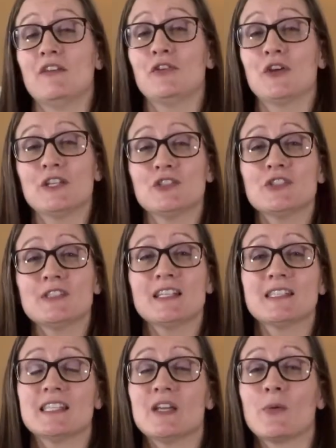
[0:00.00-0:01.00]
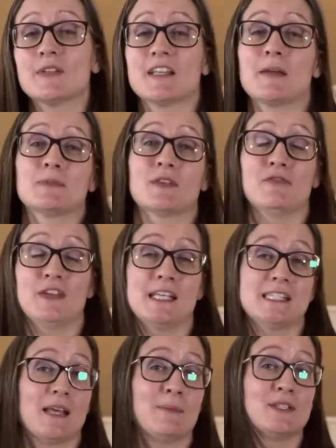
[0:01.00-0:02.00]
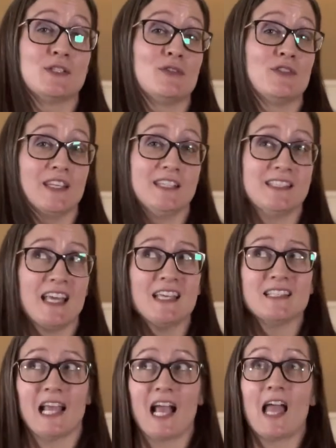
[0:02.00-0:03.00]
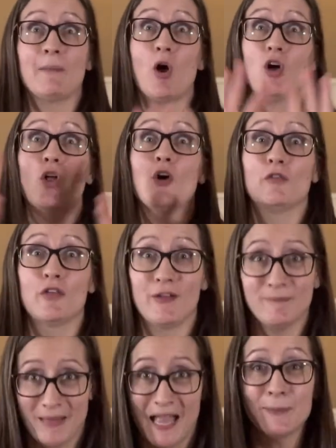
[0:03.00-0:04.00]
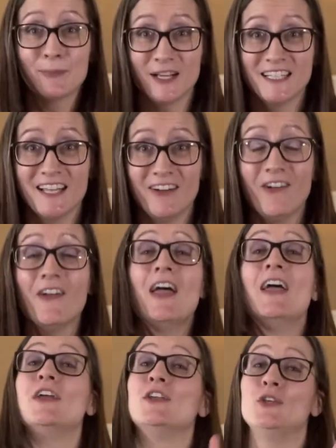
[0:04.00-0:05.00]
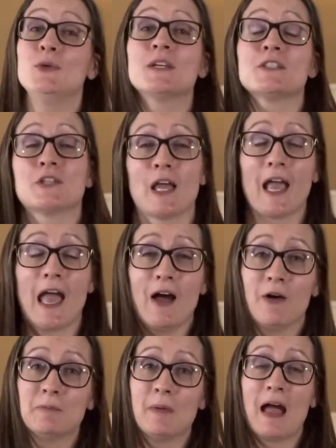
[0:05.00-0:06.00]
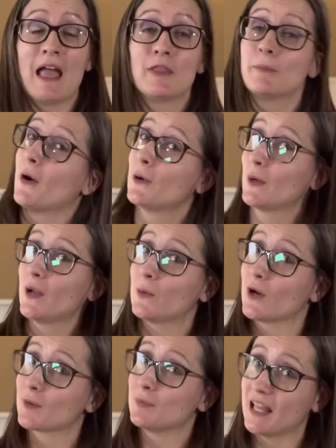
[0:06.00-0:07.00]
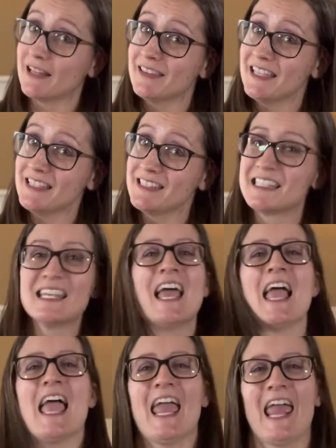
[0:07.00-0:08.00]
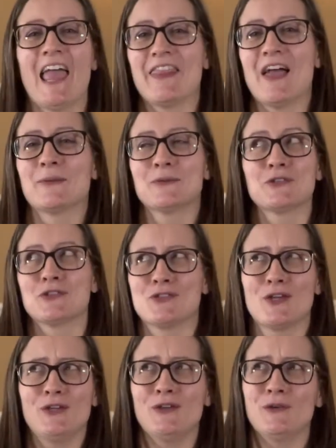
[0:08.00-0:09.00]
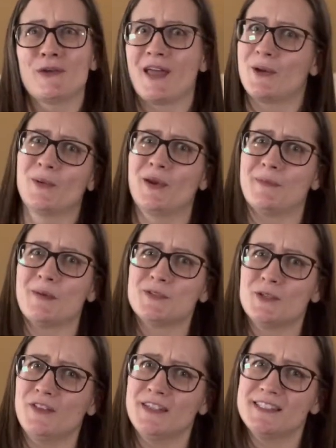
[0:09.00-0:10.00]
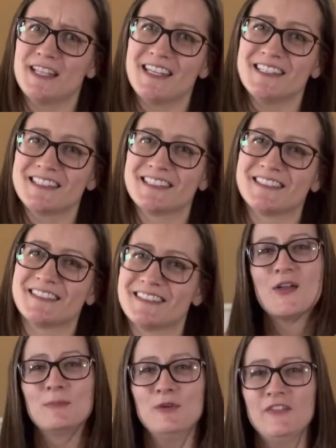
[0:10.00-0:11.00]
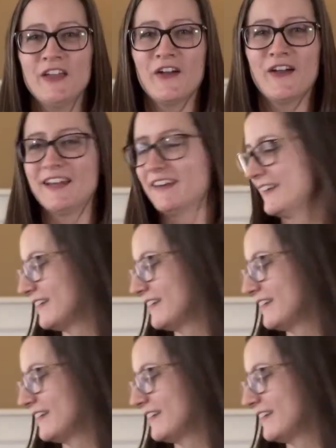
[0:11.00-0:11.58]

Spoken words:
if you're interested in seeing what types of fitness I'm into these days, like I'm all over the map right now, you can check out my The Part Where I Work playlist, and that will just show you kind of what I'm up to these days. Moving on.